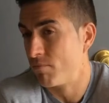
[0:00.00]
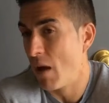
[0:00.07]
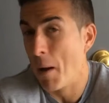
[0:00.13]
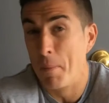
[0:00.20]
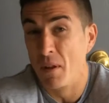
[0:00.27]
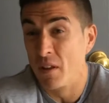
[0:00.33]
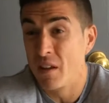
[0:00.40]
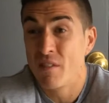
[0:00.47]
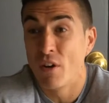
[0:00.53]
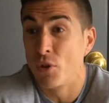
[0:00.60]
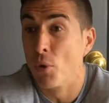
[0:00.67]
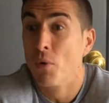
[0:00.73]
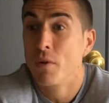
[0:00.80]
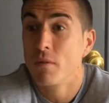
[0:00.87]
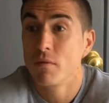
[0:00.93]
I believe I
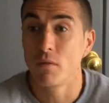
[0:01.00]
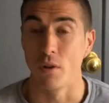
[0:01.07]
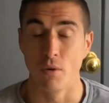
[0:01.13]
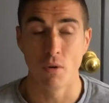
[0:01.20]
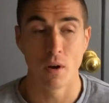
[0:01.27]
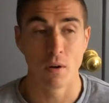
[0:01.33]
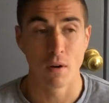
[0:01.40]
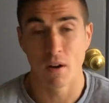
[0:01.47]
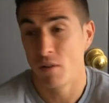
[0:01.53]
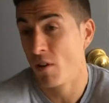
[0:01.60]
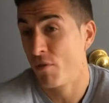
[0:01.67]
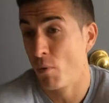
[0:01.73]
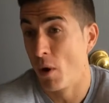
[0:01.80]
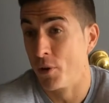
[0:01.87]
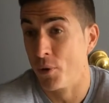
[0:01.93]
don't. I
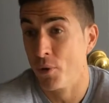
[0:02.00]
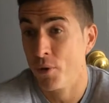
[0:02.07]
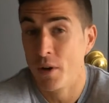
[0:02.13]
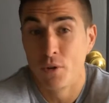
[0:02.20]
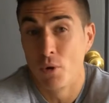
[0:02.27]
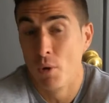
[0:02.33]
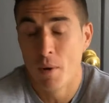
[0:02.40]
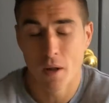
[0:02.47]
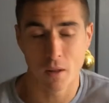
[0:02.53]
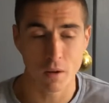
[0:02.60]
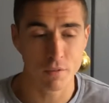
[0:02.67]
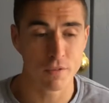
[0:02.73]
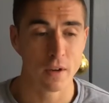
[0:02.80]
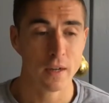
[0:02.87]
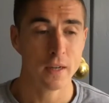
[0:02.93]
love what I do and I do what I
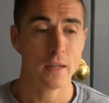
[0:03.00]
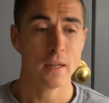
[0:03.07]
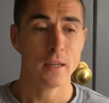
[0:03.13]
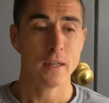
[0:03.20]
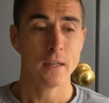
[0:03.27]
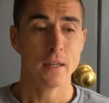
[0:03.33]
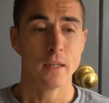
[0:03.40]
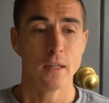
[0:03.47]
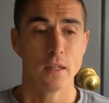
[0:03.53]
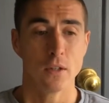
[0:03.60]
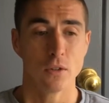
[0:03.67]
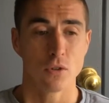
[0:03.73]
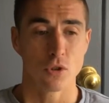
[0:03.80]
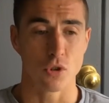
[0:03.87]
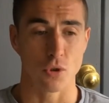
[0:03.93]
love.
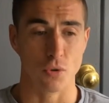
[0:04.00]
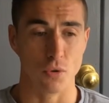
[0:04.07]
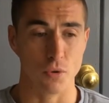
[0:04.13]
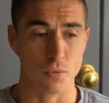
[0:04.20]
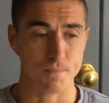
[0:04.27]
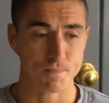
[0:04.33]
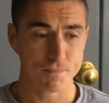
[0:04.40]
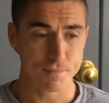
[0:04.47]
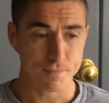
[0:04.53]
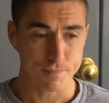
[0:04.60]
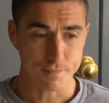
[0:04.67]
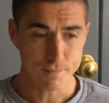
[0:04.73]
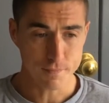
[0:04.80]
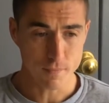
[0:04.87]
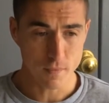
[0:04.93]
So
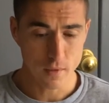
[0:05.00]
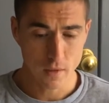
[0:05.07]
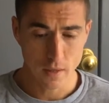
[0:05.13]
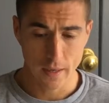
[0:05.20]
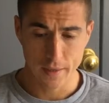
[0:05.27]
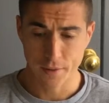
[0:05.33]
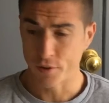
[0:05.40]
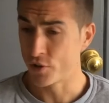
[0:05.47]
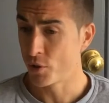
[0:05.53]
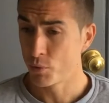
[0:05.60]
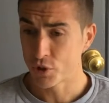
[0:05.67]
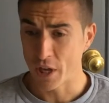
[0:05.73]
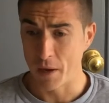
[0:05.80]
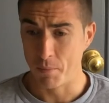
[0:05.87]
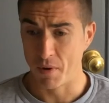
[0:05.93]
the results
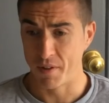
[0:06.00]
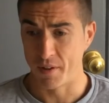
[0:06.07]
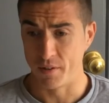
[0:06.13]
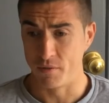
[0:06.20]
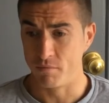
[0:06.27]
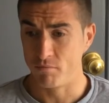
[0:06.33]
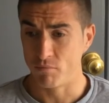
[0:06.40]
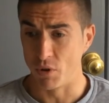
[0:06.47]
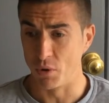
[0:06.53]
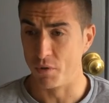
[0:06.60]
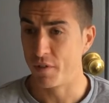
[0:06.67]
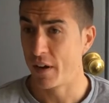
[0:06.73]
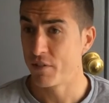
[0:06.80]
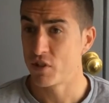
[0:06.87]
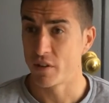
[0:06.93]
came within
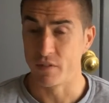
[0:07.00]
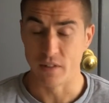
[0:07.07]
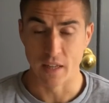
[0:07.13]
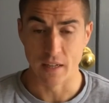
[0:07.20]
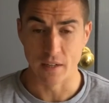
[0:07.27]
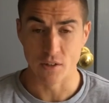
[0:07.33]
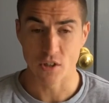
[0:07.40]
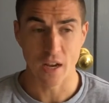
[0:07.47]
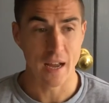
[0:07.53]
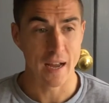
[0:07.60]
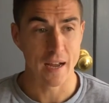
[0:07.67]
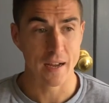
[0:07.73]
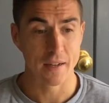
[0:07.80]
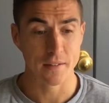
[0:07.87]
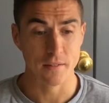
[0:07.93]
5-7 days,
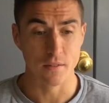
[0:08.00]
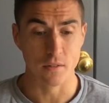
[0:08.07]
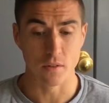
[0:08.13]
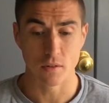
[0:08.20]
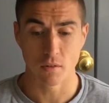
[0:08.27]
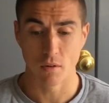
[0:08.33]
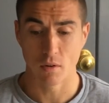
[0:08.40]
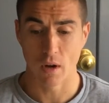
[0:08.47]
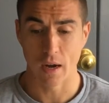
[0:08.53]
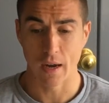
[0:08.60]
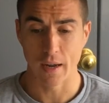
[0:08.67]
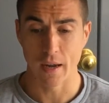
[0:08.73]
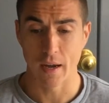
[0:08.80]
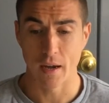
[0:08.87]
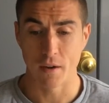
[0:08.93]
and I
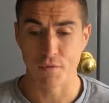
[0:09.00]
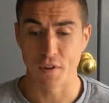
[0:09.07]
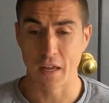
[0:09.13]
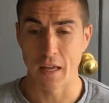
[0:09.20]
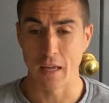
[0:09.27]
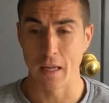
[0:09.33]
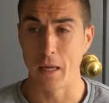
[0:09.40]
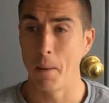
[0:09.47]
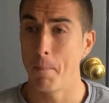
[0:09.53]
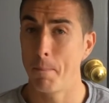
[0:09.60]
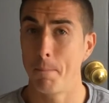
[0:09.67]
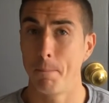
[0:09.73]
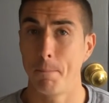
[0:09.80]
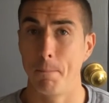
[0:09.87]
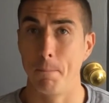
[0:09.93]
have a
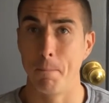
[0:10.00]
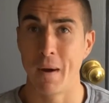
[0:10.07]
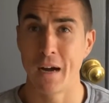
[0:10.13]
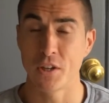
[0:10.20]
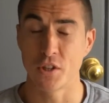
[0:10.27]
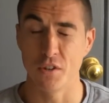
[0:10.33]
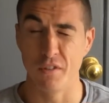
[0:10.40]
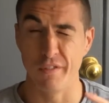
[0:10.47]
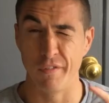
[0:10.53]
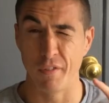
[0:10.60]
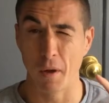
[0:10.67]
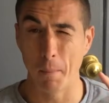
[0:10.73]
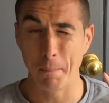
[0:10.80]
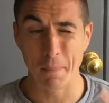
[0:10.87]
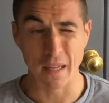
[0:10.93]
massive
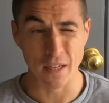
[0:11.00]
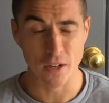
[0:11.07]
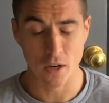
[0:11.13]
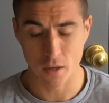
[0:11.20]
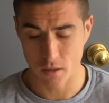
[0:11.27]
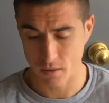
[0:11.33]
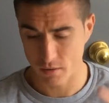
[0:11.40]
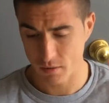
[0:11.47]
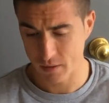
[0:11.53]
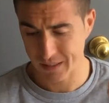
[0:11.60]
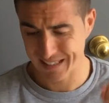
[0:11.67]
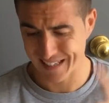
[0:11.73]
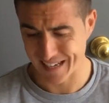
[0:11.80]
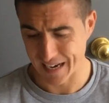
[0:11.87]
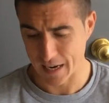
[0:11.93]
peanut,
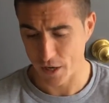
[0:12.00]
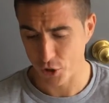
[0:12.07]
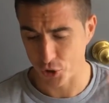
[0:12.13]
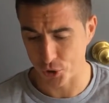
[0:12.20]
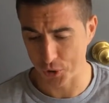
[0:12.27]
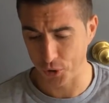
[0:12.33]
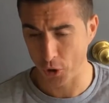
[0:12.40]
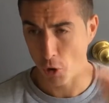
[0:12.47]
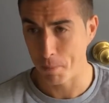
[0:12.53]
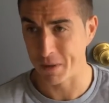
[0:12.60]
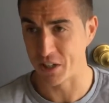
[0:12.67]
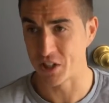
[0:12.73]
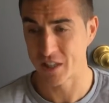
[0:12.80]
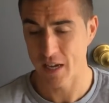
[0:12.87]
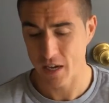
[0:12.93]
cashew,
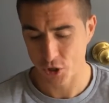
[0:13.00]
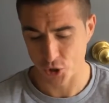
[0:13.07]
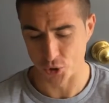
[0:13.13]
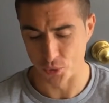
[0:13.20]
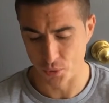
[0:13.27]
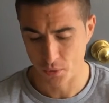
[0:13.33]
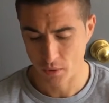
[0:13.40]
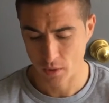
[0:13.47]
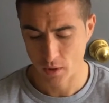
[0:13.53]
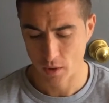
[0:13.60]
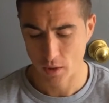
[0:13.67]
pistachio,